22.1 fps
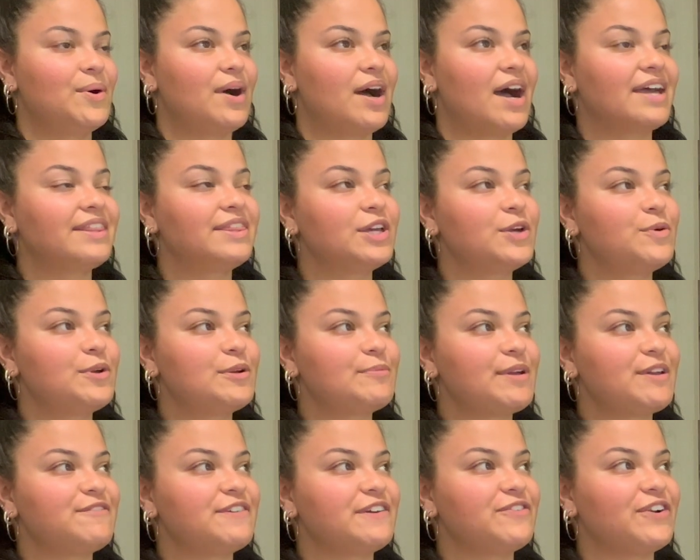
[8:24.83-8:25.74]
I think one of
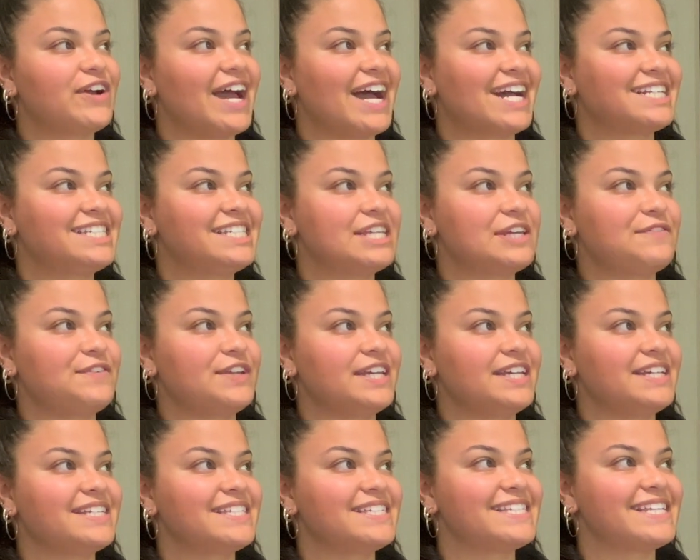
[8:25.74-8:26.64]
my favorite
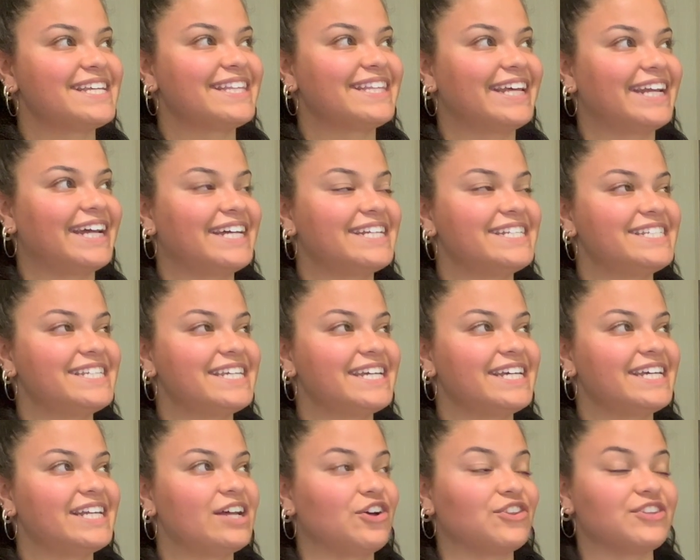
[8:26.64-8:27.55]
activities that I
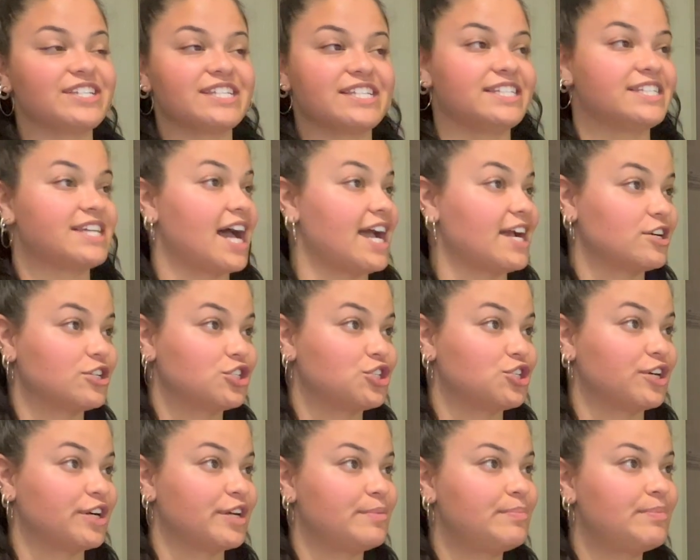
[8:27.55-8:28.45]
did on this entire
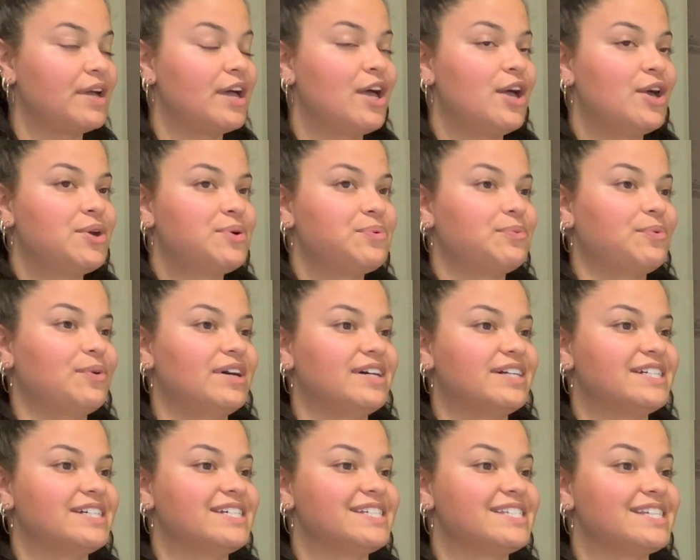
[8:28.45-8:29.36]
trip
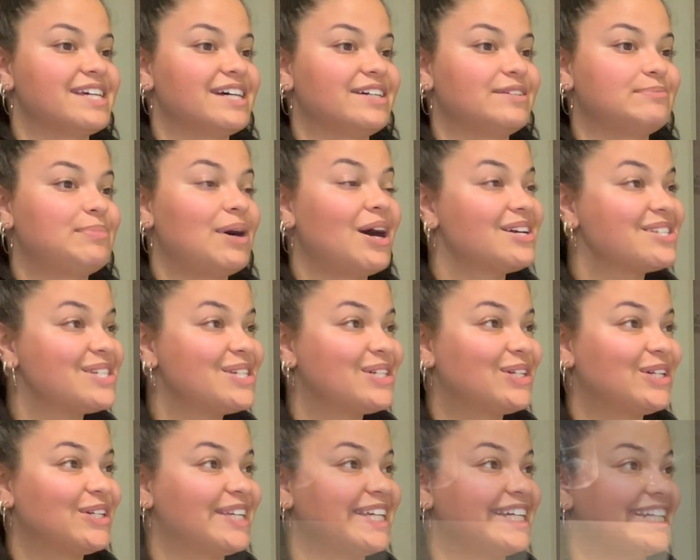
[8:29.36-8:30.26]
was a pasta cooking